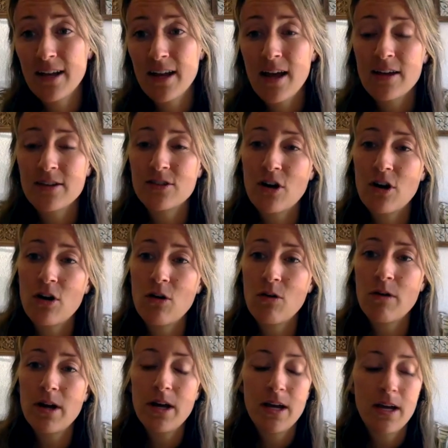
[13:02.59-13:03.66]
So
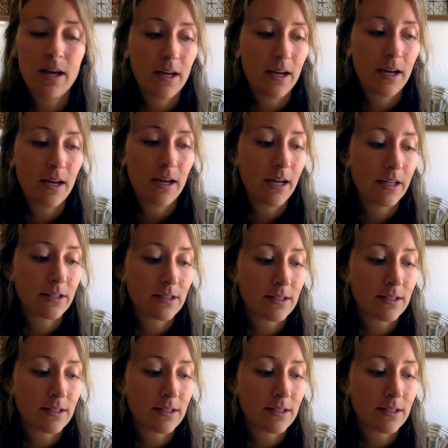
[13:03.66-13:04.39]
it's